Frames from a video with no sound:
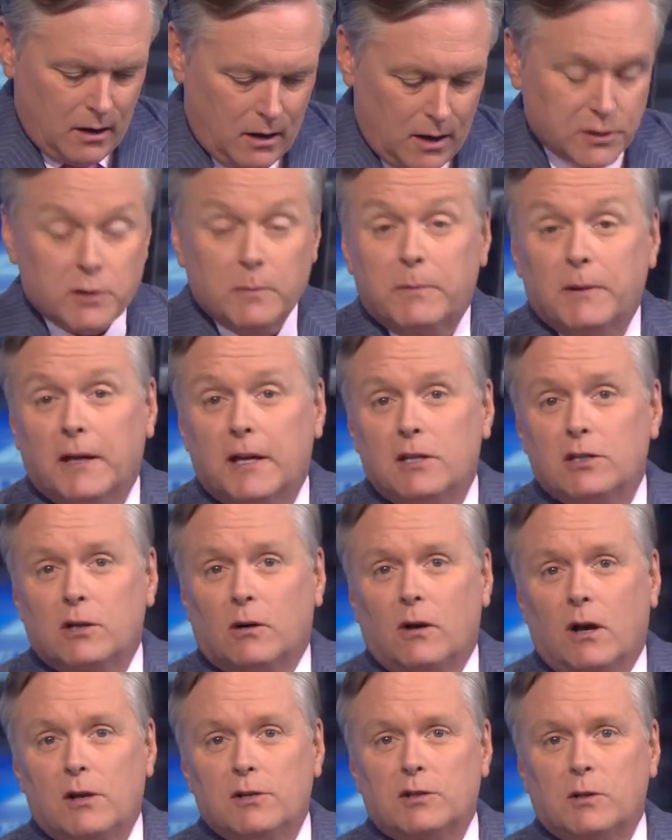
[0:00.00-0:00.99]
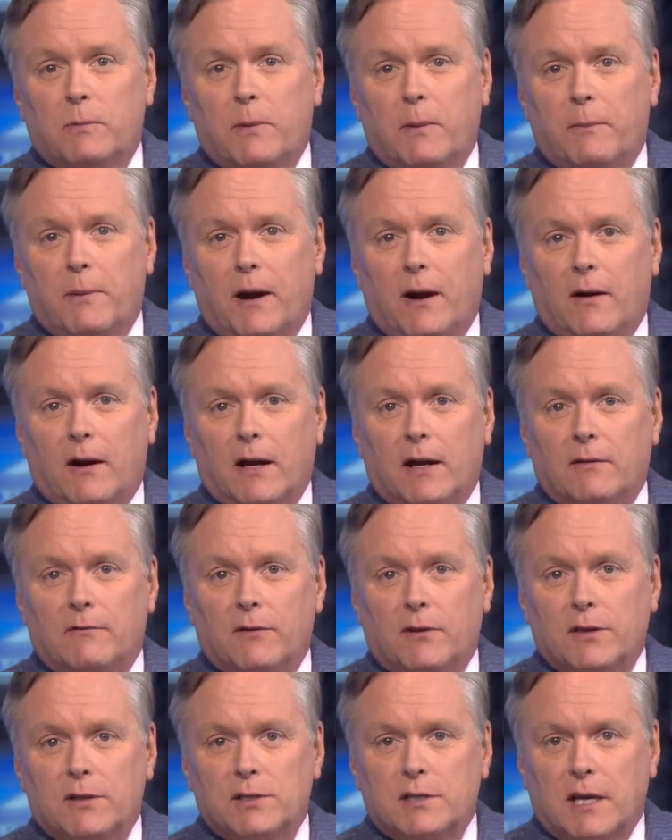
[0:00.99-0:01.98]
Austin police are also preparing
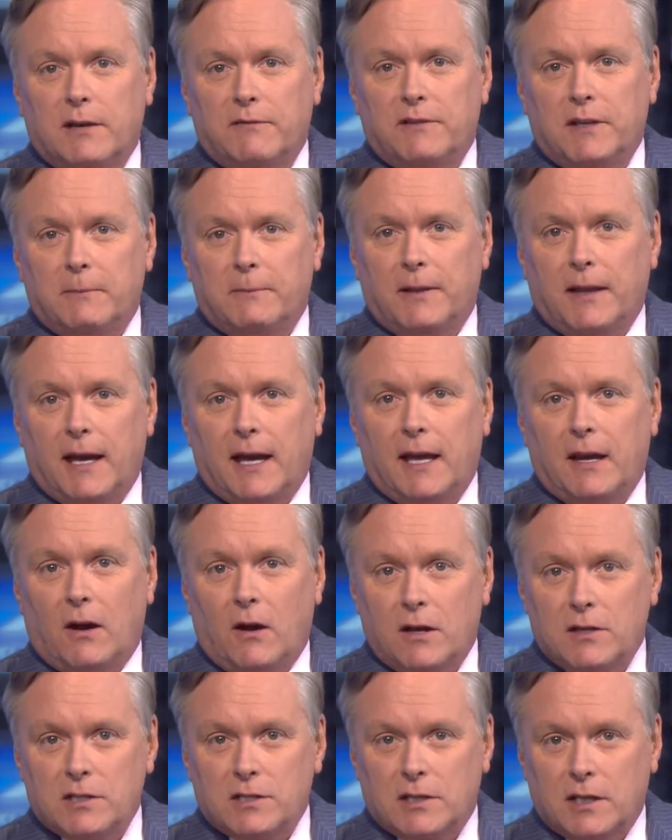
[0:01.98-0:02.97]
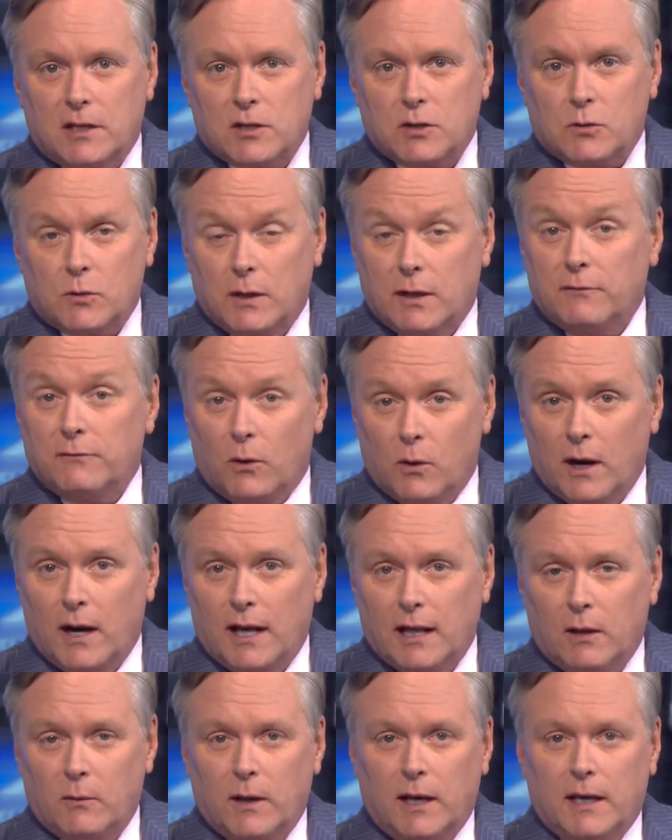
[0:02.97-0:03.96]
for the safety plan on 6th Street for
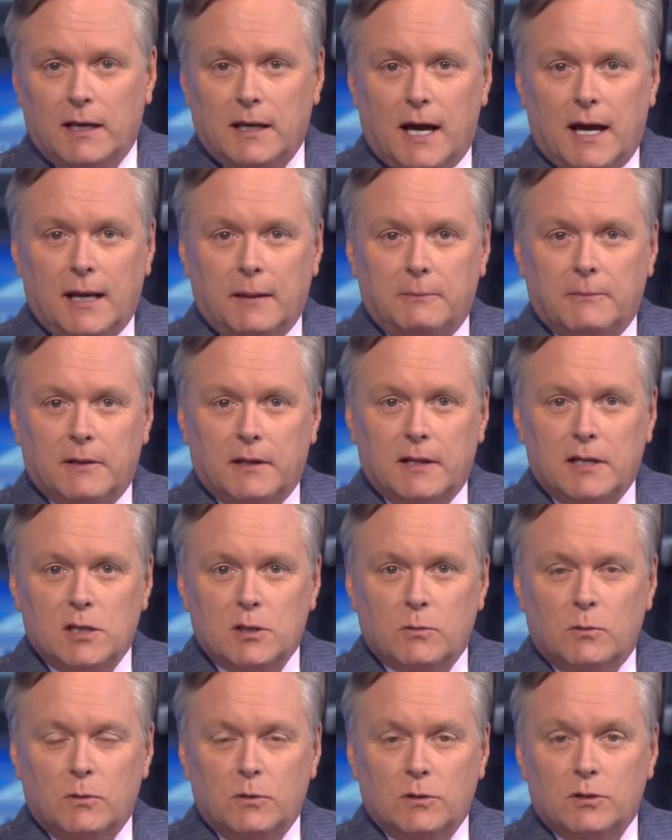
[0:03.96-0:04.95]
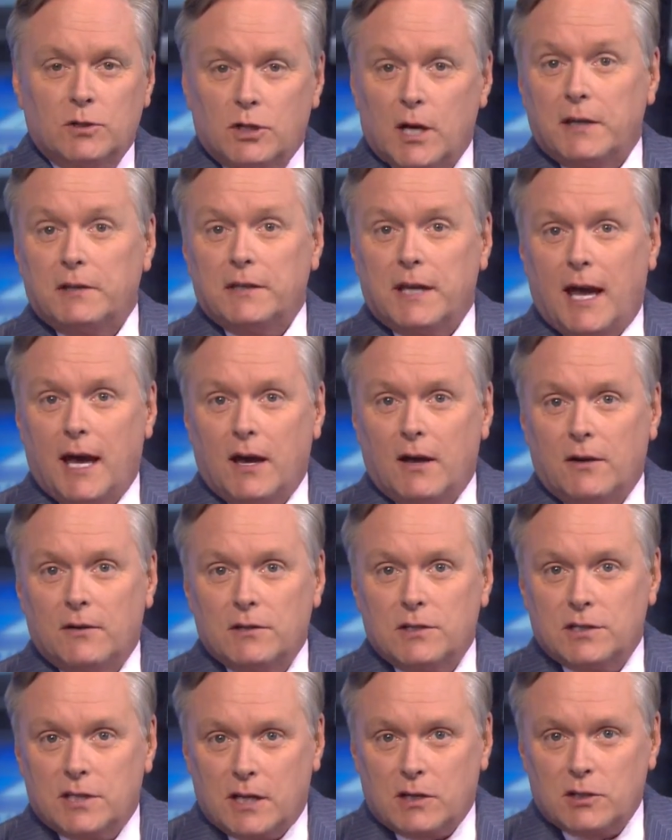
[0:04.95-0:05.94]
Halloween night. Police will shut down
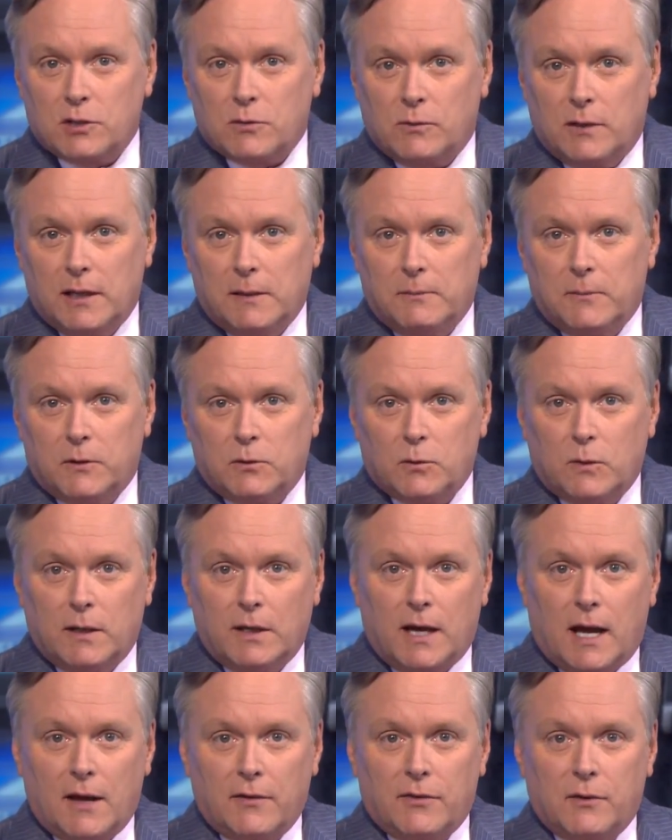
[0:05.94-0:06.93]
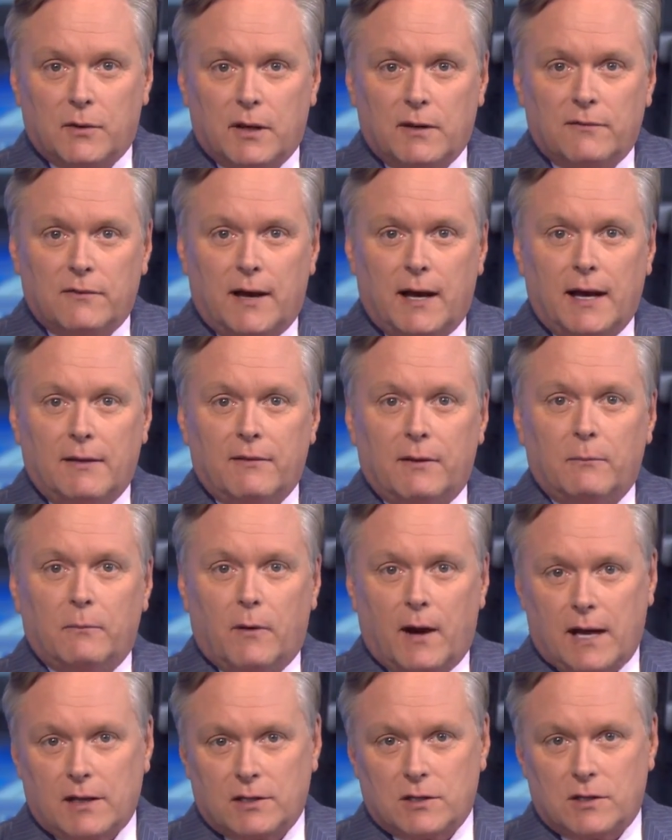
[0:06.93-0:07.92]
6th Street between I-35 and
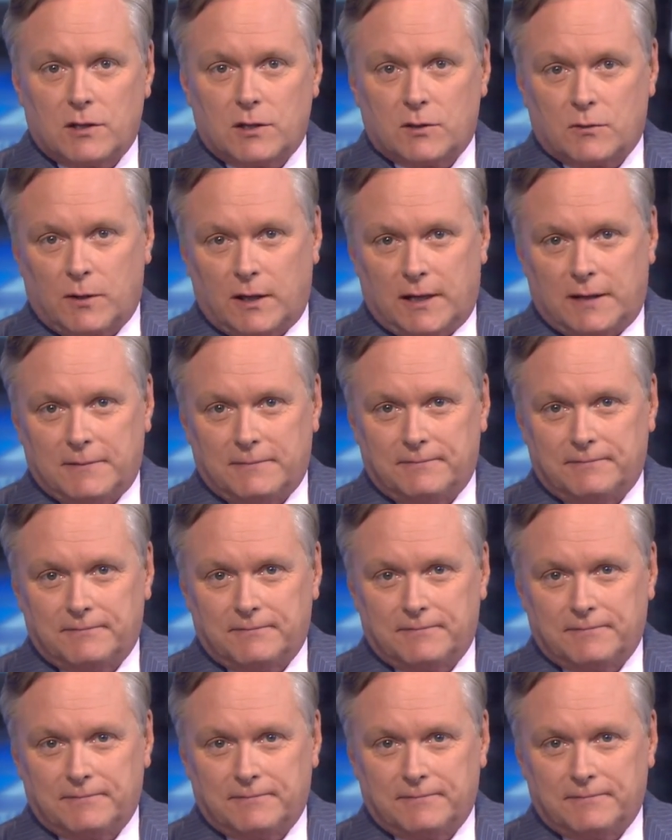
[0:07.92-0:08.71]
Brazos Street.